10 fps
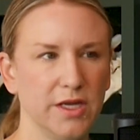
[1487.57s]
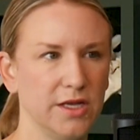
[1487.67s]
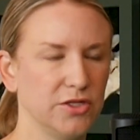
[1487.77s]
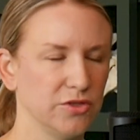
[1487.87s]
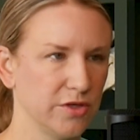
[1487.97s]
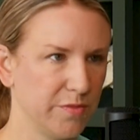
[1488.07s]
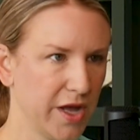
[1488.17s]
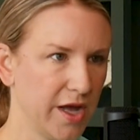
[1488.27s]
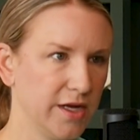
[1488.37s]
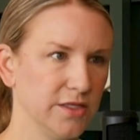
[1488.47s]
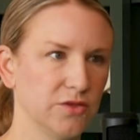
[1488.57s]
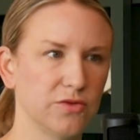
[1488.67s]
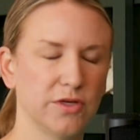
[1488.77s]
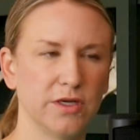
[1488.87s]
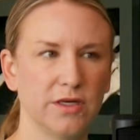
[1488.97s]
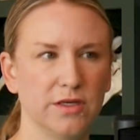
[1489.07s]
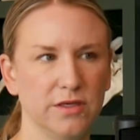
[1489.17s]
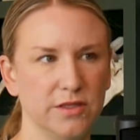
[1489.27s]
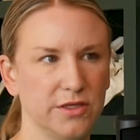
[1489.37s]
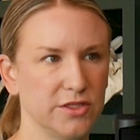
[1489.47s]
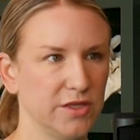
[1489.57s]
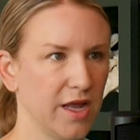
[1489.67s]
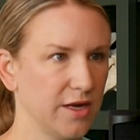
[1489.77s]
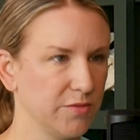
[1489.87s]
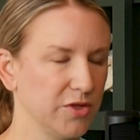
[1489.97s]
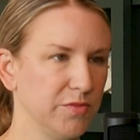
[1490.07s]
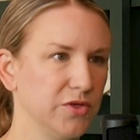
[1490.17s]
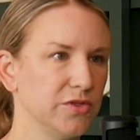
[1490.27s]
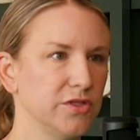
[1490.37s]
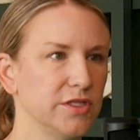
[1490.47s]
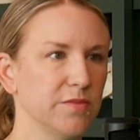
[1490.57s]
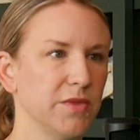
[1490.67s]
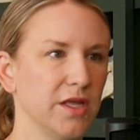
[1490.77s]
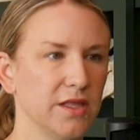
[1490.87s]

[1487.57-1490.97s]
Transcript: injure a pet or there's animal abuse or something,